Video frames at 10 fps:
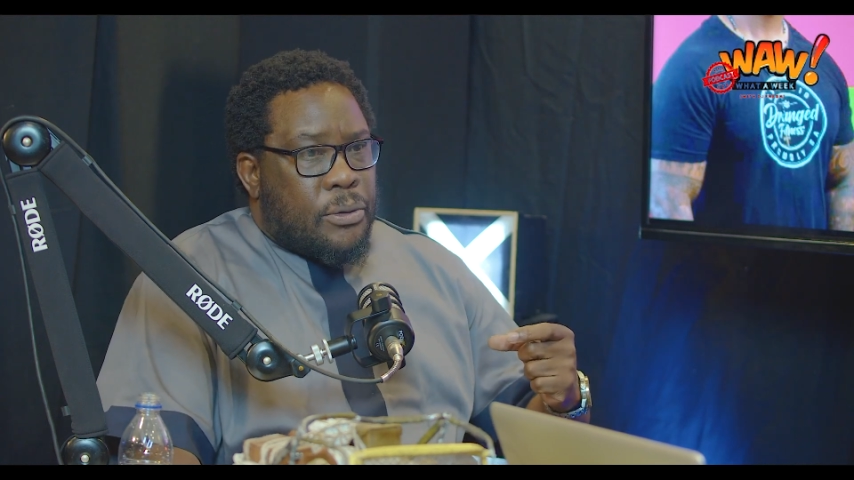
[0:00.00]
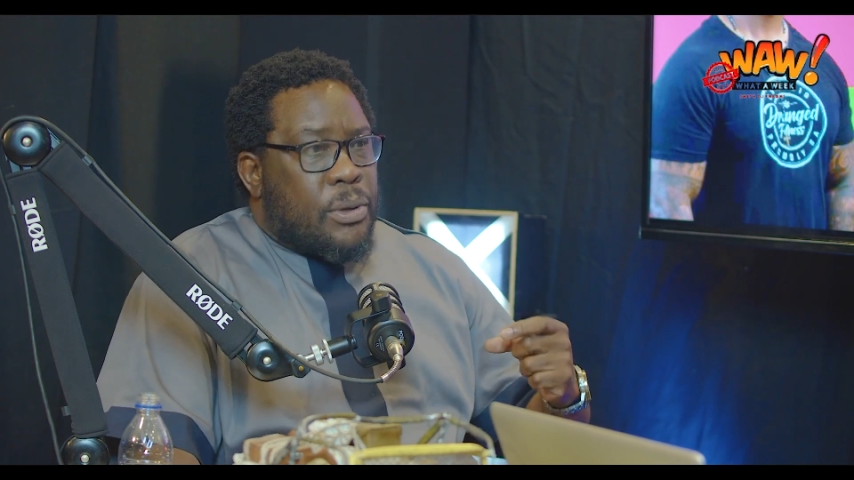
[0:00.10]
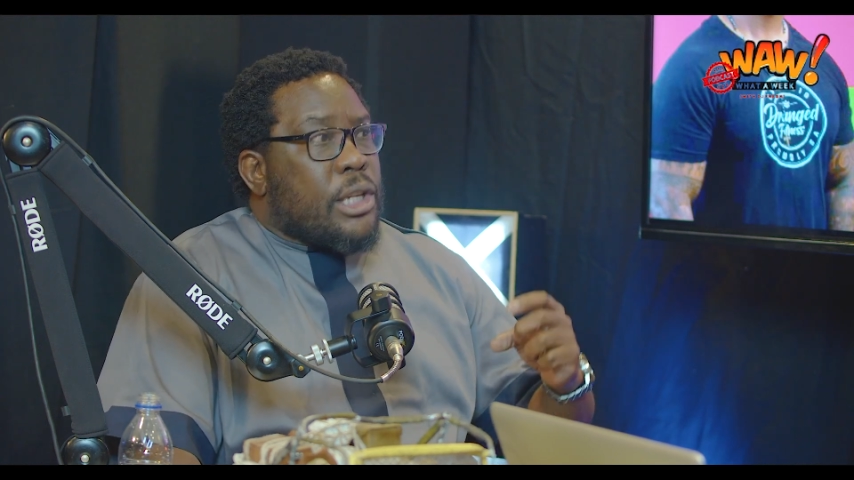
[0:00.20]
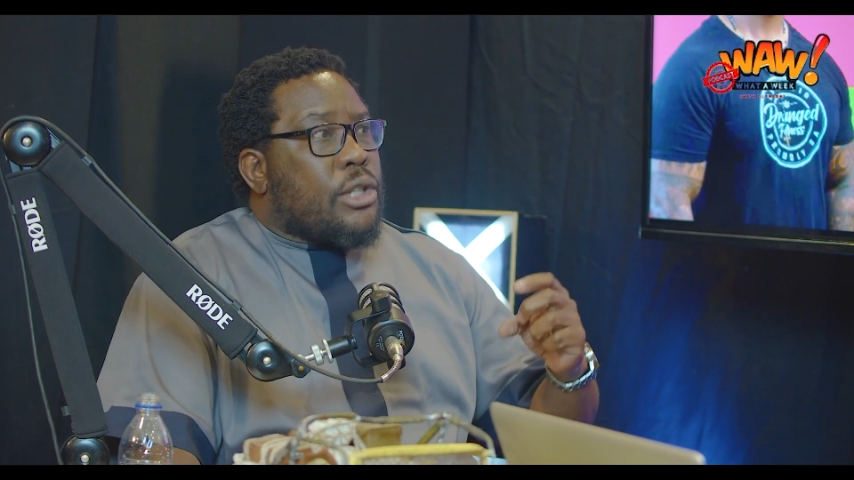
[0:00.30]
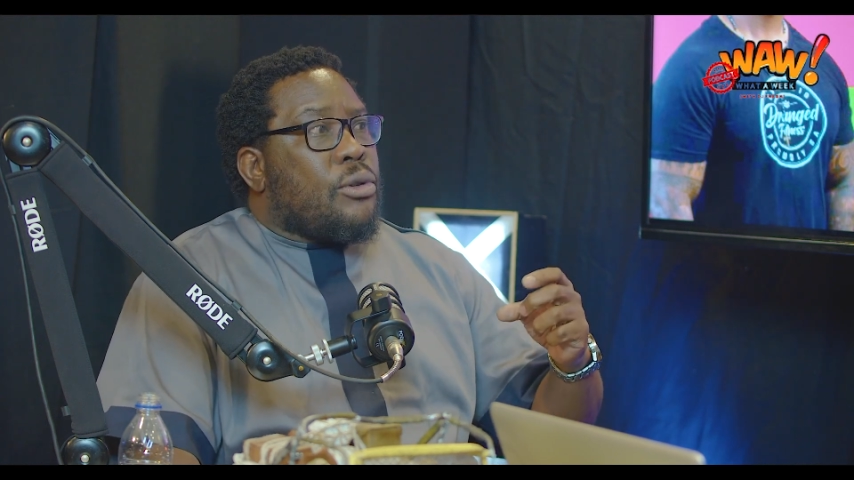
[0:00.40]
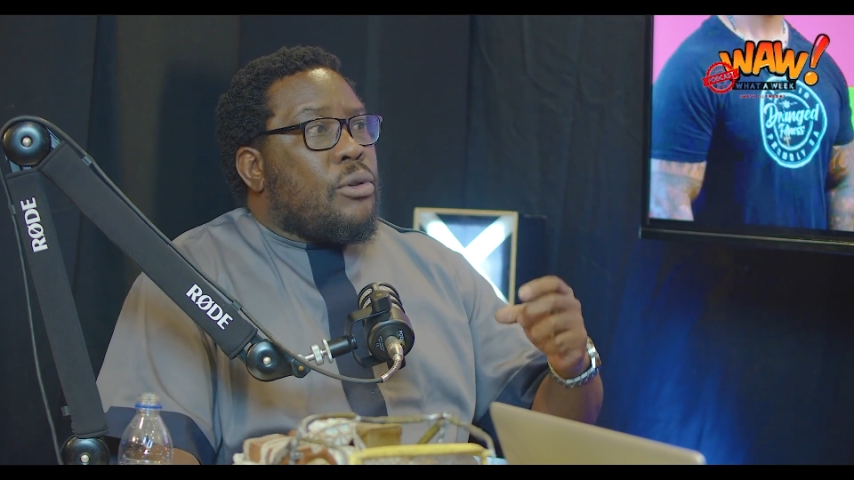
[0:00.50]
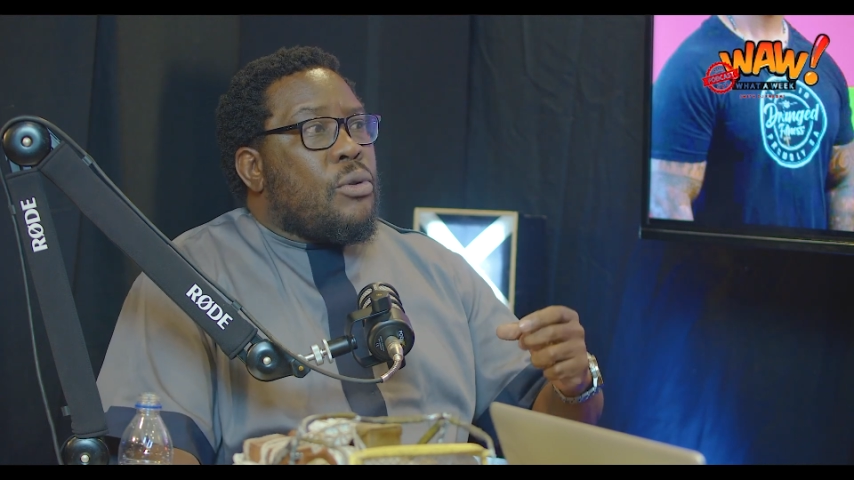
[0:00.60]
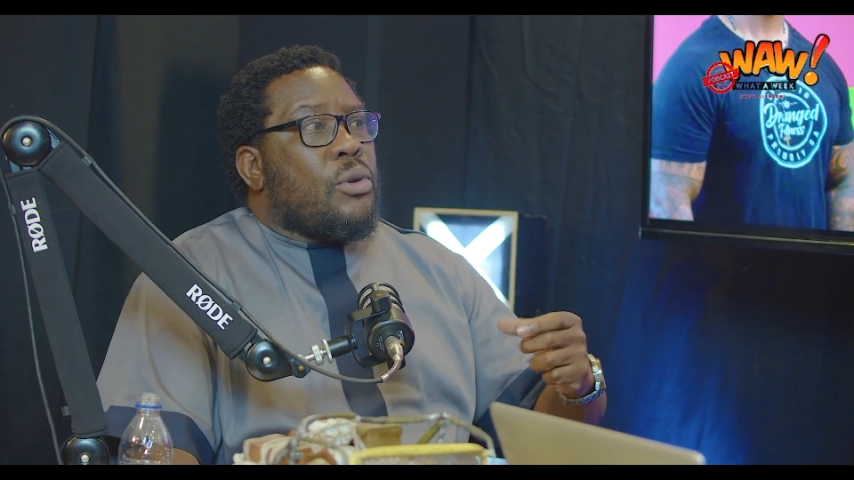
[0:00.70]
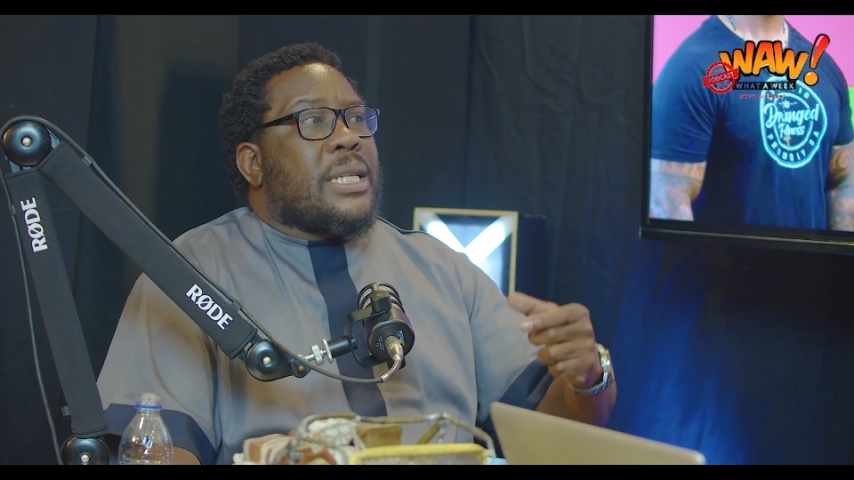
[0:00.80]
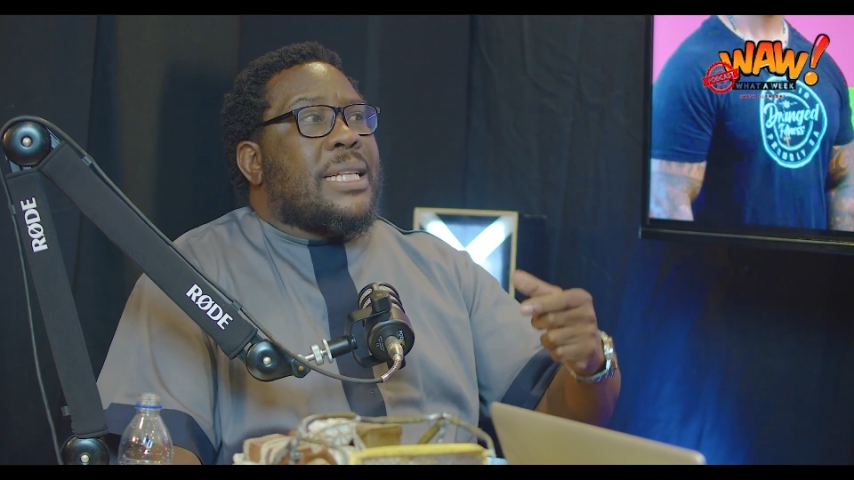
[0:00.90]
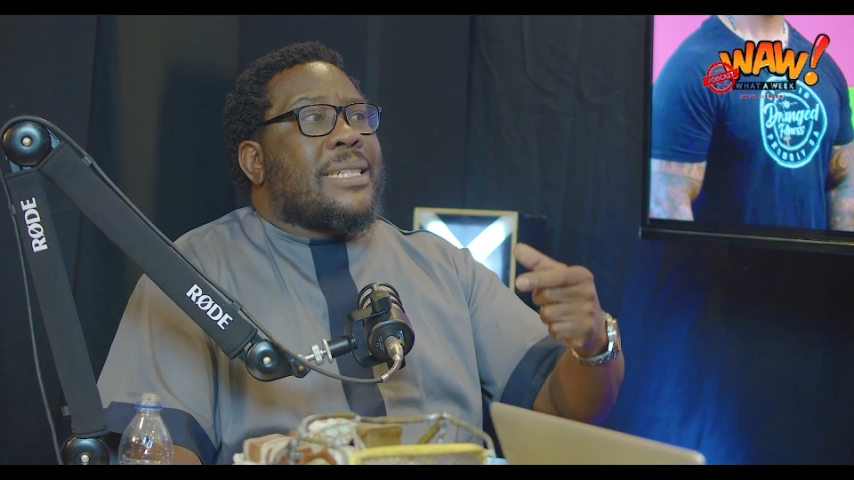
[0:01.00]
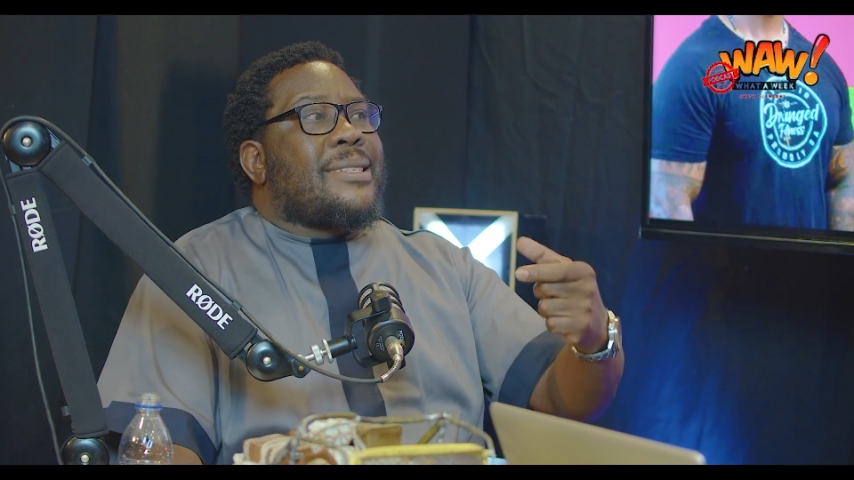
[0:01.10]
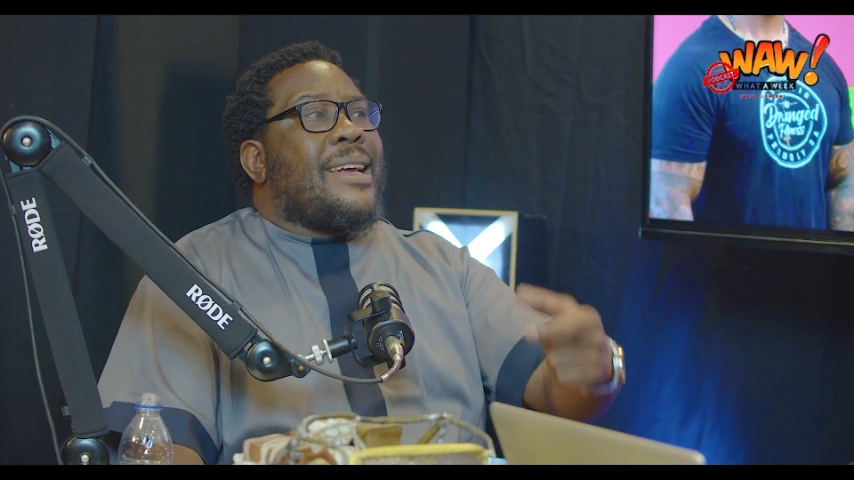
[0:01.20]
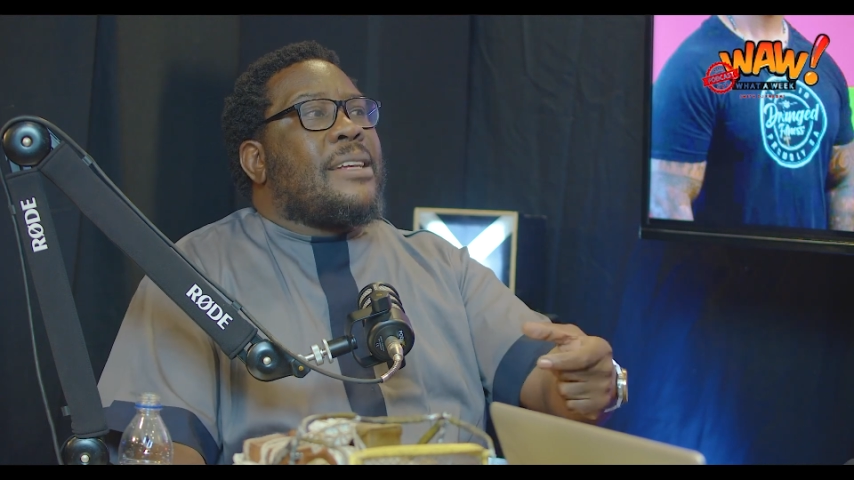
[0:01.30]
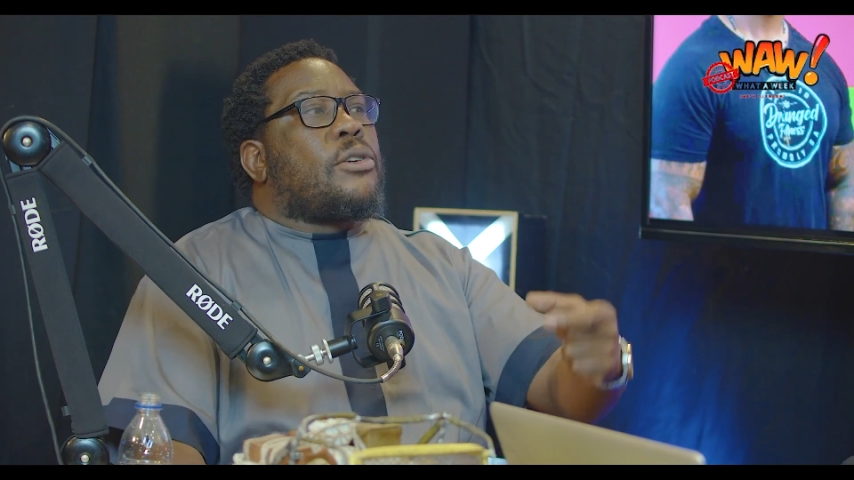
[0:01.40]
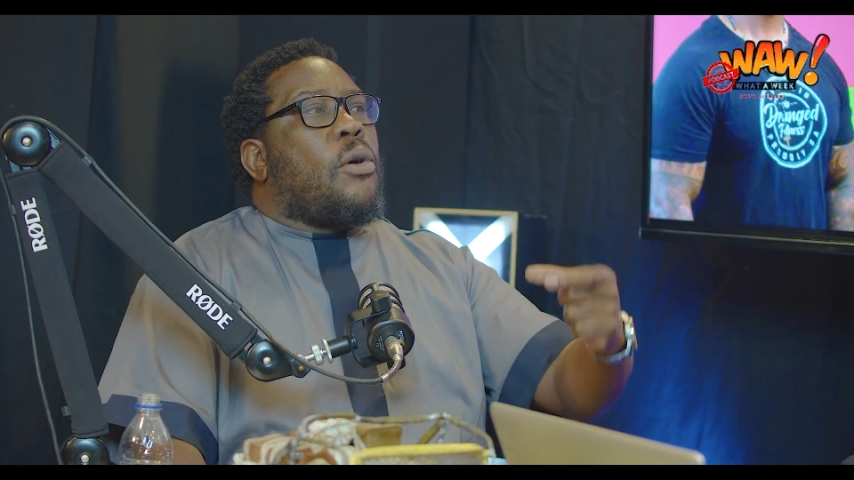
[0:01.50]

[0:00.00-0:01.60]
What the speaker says: do is to lose the state